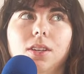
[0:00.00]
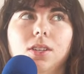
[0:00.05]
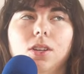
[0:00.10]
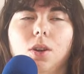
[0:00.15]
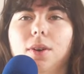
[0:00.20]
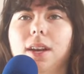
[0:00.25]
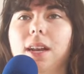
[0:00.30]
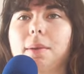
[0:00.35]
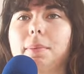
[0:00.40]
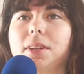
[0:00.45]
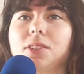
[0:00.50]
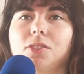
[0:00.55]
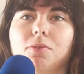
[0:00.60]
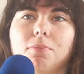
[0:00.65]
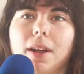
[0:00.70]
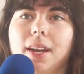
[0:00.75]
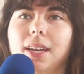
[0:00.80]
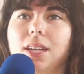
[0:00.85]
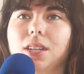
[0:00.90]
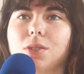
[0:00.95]
donate a bunch of
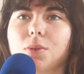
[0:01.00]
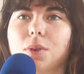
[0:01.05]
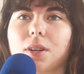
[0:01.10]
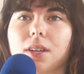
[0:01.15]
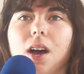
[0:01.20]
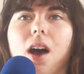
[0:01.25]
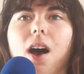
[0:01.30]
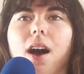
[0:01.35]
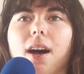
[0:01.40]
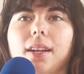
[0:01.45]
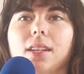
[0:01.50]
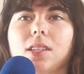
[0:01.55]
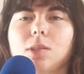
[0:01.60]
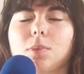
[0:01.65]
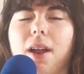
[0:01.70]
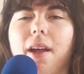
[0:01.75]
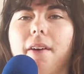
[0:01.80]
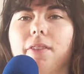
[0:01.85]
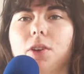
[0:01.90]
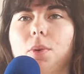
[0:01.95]
money to a cause,
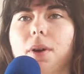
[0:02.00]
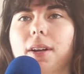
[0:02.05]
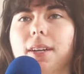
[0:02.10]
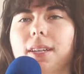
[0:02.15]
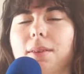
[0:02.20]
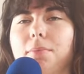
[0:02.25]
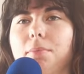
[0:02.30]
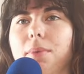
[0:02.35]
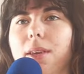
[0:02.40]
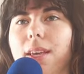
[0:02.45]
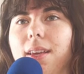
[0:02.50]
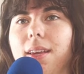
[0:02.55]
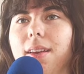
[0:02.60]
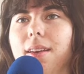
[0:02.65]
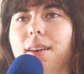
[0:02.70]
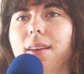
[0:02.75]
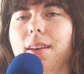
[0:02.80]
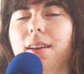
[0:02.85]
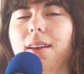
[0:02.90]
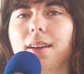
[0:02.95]
but everyone can be
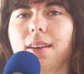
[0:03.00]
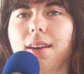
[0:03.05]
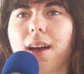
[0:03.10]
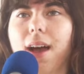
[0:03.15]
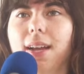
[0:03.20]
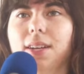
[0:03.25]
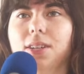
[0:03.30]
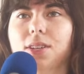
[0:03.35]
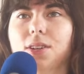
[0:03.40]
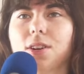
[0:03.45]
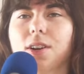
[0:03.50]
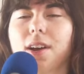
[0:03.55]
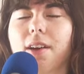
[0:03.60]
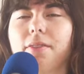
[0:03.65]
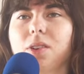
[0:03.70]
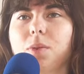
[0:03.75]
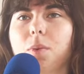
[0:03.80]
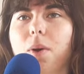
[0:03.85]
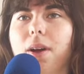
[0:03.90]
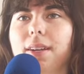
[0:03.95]
kinder,
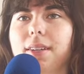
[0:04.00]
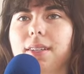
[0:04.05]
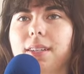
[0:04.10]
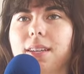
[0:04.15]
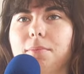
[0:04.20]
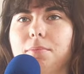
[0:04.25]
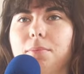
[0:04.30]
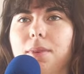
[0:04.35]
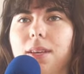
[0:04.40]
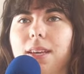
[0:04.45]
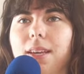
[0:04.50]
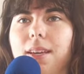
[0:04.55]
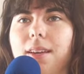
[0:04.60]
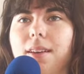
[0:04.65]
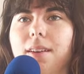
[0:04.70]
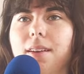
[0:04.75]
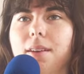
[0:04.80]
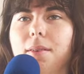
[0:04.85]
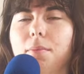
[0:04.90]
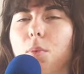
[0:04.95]
everyone can
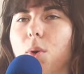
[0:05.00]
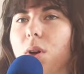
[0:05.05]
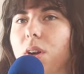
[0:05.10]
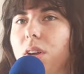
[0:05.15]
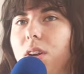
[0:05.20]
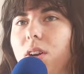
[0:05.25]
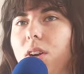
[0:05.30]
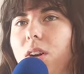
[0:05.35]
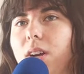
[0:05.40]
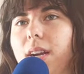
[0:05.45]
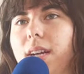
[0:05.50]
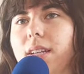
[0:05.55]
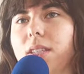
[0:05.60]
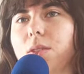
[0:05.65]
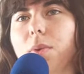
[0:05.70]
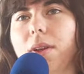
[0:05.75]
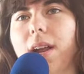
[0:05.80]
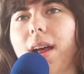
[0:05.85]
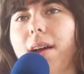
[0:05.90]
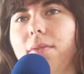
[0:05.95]
be more
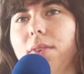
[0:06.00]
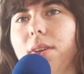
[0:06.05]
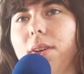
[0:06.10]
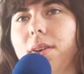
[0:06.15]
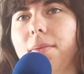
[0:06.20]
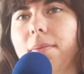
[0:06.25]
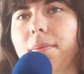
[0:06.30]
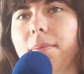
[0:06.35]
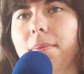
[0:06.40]
curious, what have you.